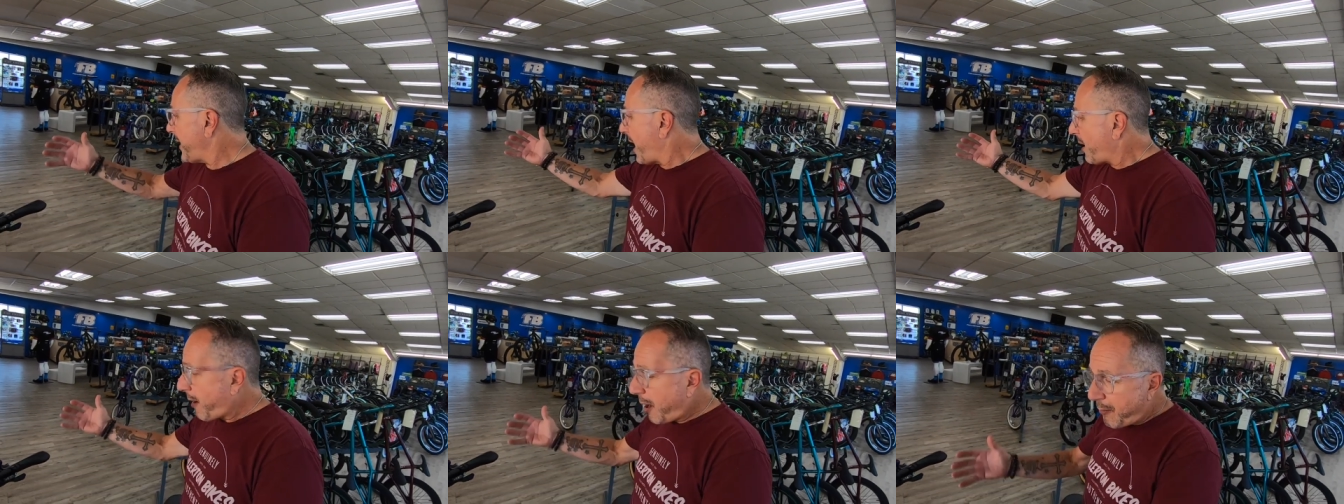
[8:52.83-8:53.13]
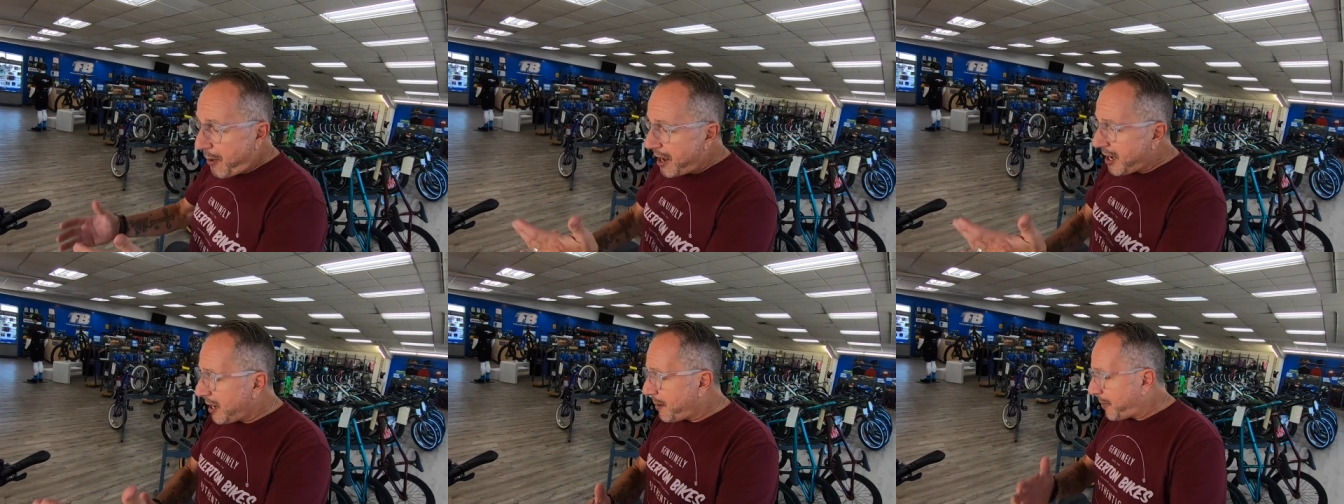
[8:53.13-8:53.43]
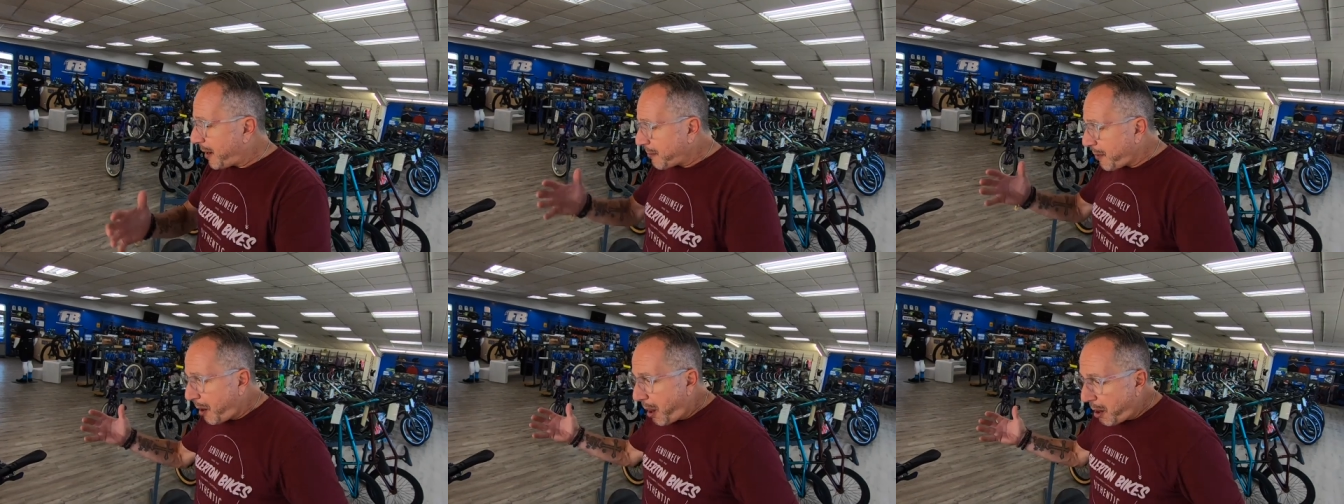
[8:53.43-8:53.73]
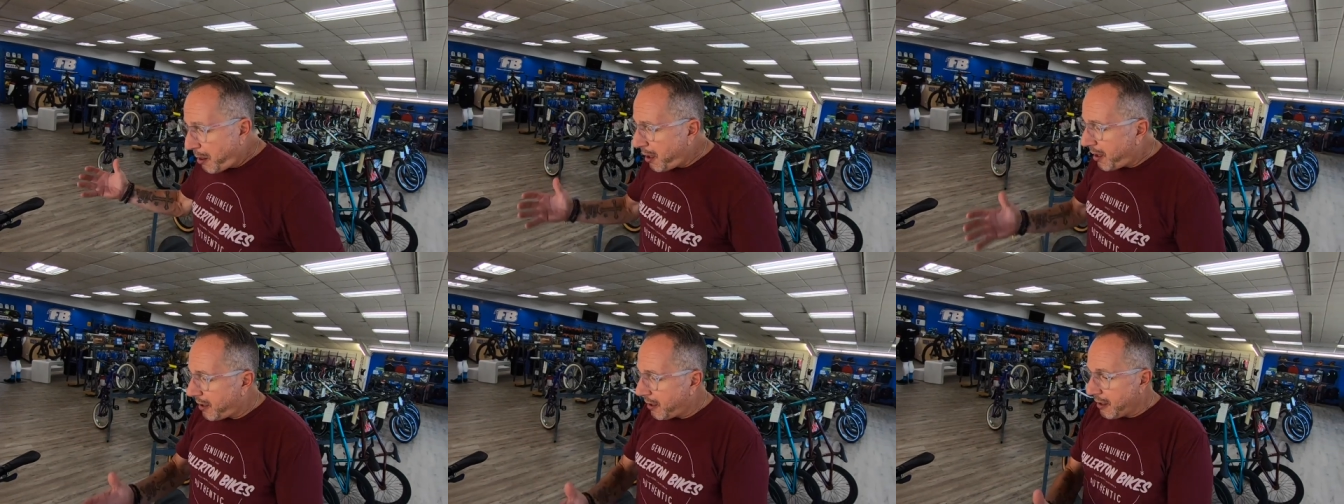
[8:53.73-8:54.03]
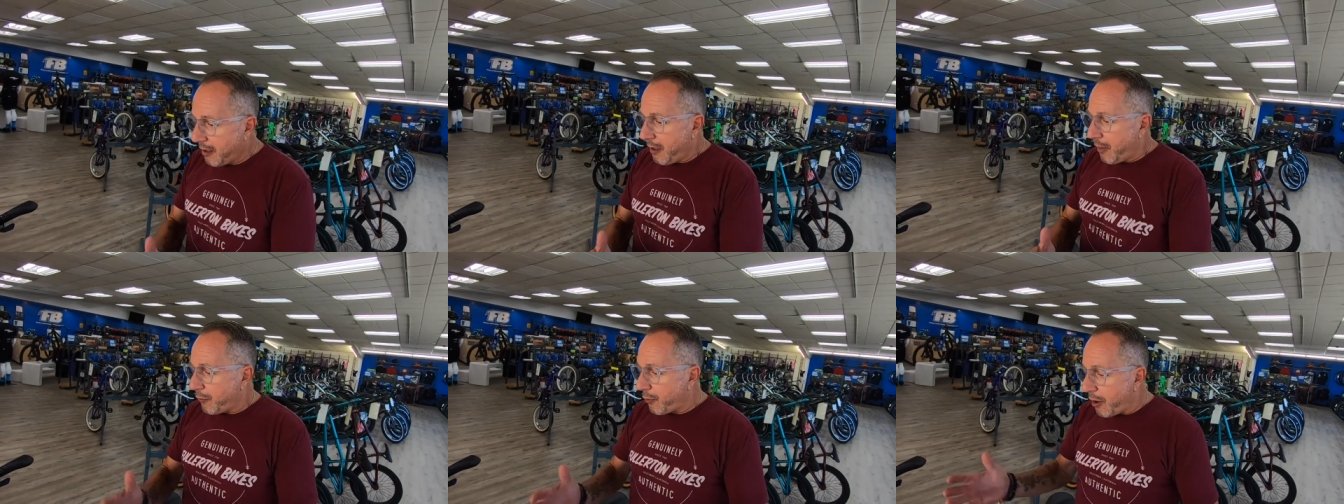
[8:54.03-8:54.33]
in? How do I ride that? Blah, blah, blah.
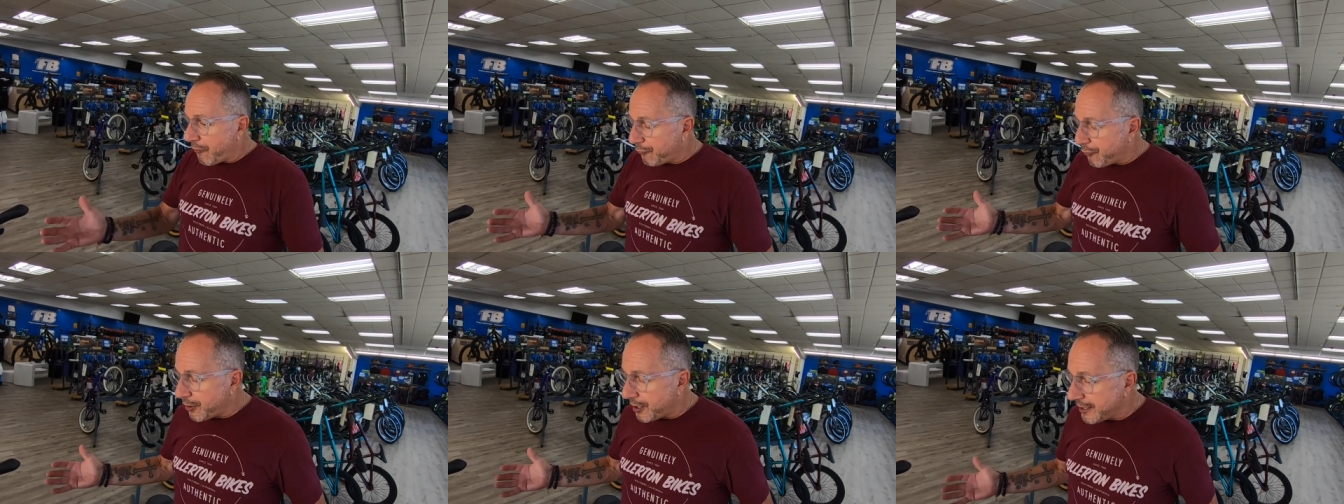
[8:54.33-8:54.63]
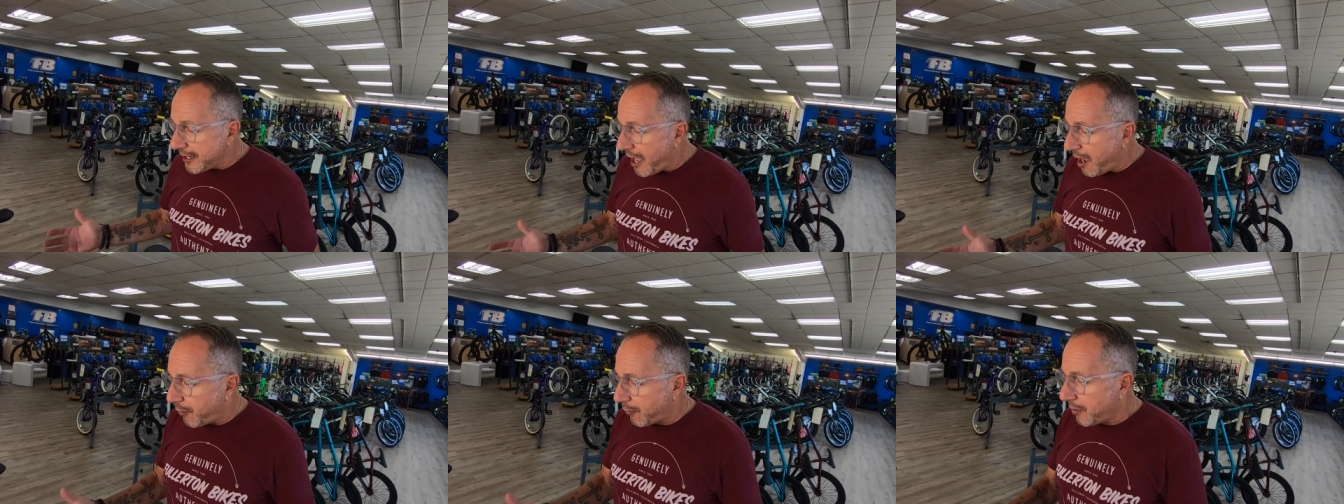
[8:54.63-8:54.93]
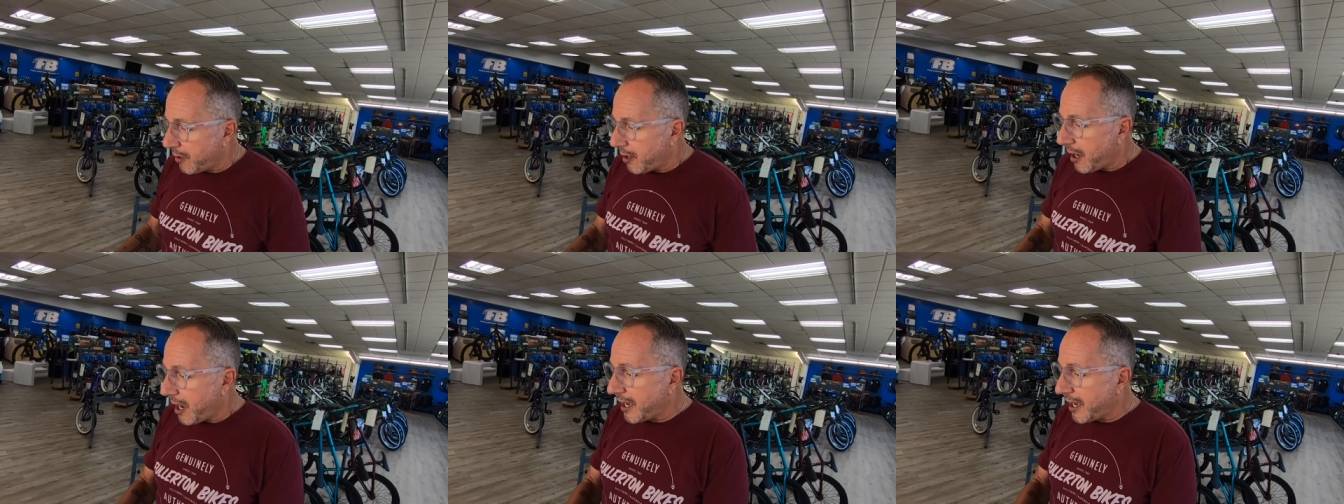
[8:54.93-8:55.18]
They're all freaking out.